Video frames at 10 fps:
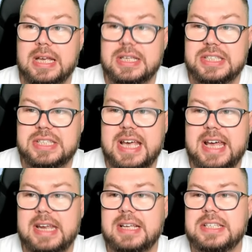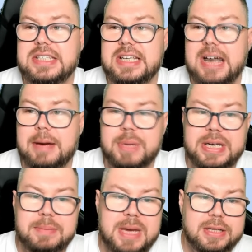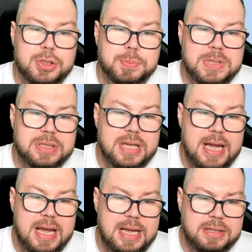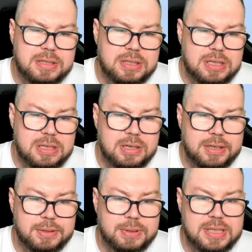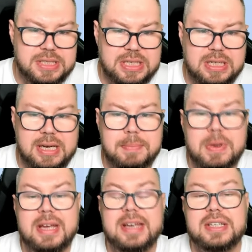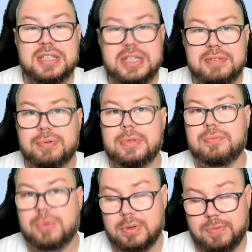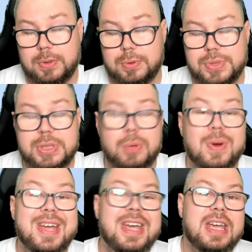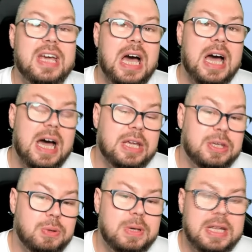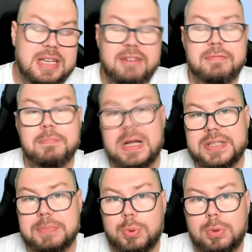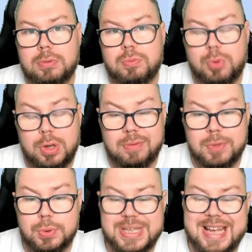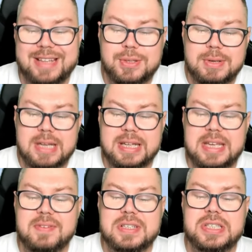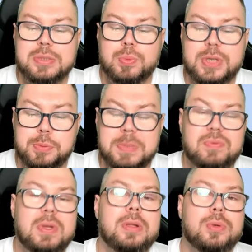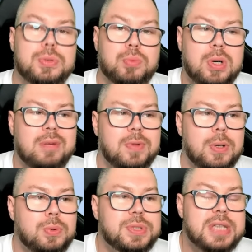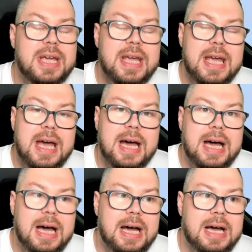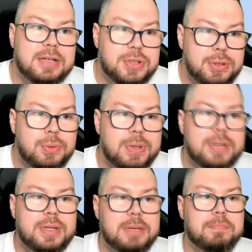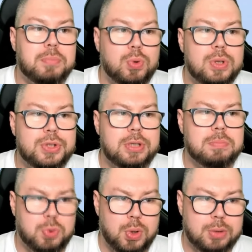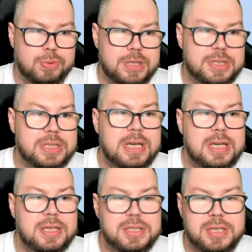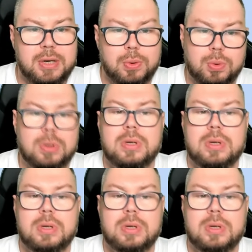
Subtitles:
settings, company management, and here you can set up different workflows. So you can have multiple workflows, and you can even switch between those workflows during the project progress. So,